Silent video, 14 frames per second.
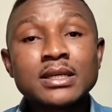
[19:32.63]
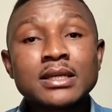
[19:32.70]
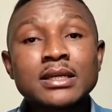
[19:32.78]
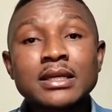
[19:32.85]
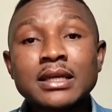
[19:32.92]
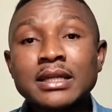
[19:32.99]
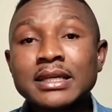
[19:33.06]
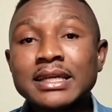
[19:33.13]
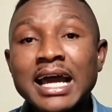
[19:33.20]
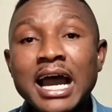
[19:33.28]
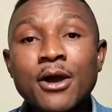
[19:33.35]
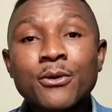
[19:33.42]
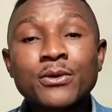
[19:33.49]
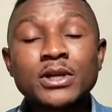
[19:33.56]

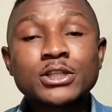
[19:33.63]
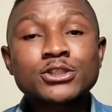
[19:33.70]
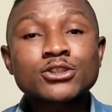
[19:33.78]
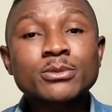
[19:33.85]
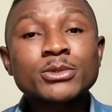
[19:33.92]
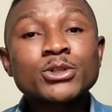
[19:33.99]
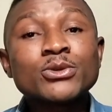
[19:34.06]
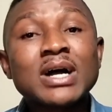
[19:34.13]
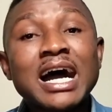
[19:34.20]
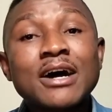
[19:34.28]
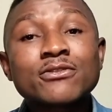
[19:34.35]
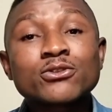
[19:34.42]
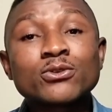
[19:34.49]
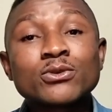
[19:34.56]
now it's something you
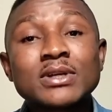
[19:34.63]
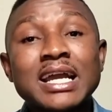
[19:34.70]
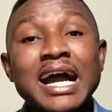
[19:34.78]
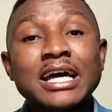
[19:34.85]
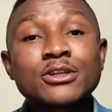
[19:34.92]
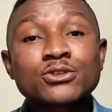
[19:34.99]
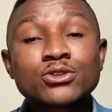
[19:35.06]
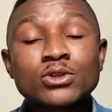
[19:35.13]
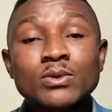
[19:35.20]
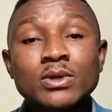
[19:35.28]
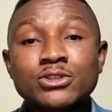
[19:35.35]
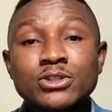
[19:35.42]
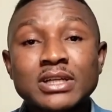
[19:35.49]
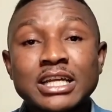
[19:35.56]
have to guard so well
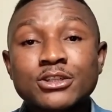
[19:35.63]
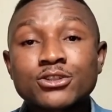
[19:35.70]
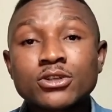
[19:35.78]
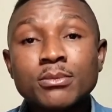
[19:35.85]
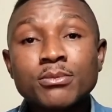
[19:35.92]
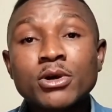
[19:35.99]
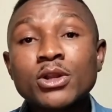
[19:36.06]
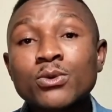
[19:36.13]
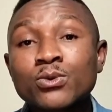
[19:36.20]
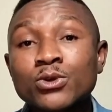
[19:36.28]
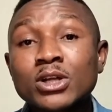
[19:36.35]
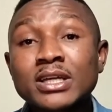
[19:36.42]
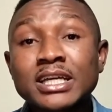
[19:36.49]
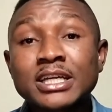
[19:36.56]
so that somebody will
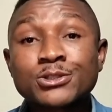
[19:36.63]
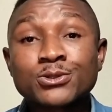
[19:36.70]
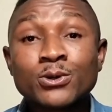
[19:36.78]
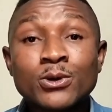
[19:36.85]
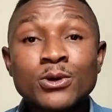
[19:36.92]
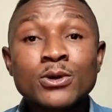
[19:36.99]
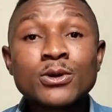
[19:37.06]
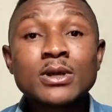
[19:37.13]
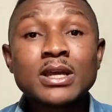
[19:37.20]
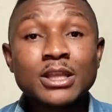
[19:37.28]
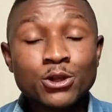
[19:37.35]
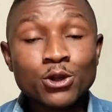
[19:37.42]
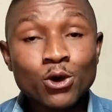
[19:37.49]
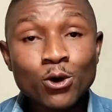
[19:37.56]
not get to
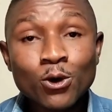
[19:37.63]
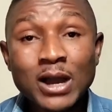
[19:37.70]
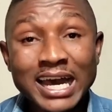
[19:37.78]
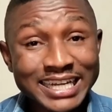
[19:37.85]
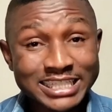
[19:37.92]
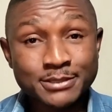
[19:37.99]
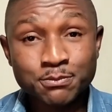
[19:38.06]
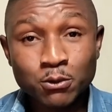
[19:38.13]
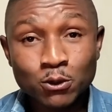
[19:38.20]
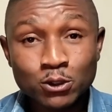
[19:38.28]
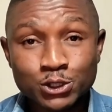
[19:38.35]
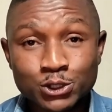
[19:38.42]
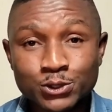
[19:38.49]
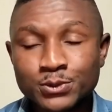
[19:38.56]
know and
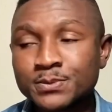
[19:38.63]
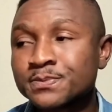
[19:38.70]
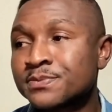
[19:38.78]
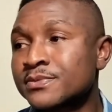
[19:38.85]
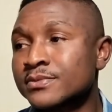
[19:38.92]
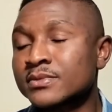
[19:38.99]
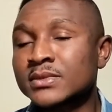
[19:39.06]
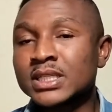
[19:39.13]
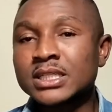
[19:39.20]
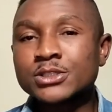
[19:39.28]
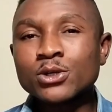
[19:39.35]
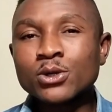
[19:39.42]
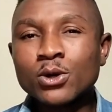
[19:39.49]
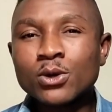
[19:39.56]
expose you.
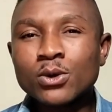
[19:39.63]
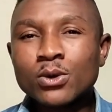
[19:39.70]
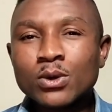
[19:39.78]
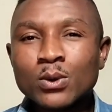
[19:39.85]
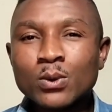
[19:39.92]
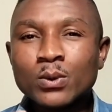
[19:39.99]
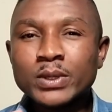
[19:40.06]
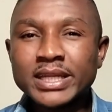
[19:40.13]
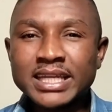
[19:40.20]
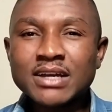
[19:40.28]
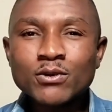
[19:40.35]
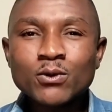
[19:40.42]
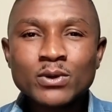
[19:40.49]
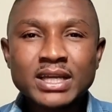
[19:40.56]
So the
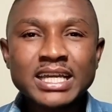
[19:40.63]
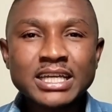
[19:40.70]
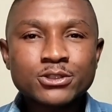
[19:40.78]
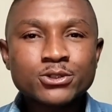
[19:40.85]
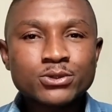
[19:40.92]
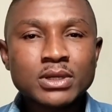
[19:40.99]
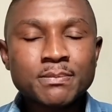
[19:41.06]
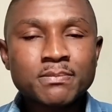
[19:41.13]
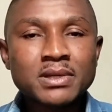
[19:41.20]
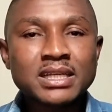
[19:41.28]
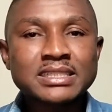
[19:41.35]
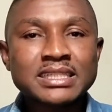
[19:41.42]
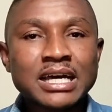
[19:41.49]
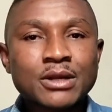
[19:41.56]
devil will get you to a
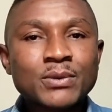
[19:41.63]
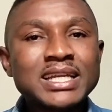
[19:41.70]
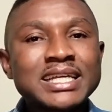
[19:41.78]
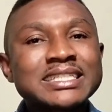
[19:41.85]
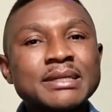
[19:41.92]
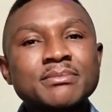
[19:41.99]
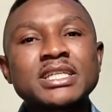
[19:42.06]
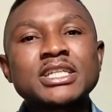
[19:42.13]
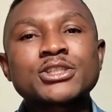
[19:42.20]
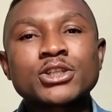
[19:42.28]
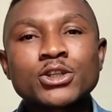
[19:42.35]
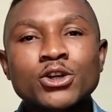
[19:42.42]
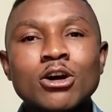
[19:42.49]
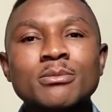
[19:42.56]
place that when the temptation
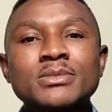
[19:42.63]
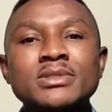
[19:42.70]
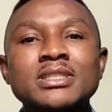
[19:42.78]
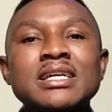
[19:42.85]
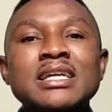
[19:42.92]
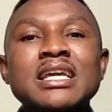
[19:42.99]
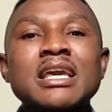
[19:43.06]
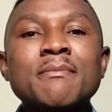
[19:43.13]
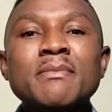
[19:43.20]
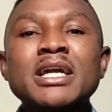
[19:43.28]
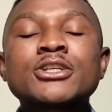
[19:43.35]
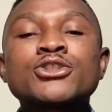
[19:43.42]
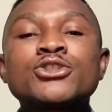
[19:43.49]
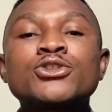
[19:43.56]
comes, it
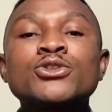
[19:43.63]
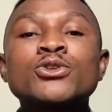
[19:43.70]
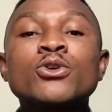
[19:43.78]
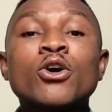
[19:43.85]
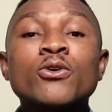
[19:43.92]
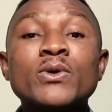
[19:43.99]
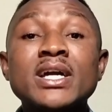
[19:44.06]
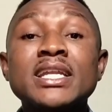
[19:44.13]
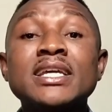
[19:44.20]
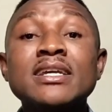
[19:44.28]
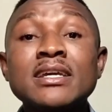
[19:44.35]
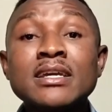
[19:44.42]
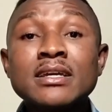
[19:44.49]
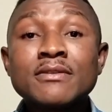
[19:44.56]
makes you already
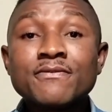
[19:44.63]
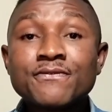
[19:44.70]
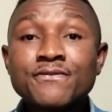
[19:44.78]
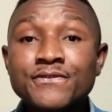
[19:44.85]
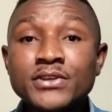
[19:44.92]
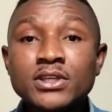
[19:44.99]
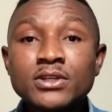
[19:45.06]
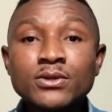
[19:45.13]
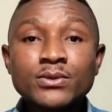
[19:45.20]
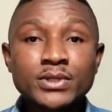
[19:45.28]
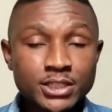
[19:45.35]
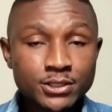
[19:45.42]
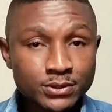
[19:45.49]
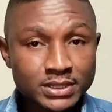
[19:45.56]
feel
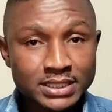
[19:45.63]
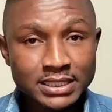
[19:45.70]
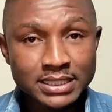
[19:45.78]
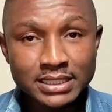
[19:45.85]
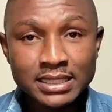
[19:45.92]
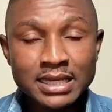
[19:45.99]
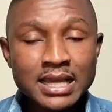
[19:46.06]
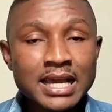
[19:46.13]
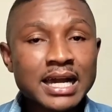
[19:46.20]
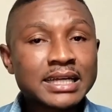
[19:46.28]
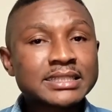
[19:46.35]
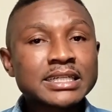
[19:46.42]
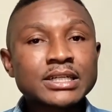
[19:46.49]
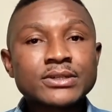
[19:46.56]
guilty and
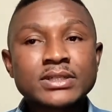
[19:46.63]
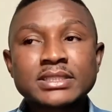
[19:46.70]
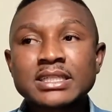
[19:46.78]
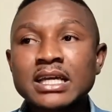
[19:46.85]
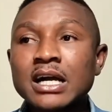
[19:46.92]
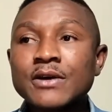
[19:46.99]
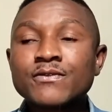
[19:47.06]
tell yourself,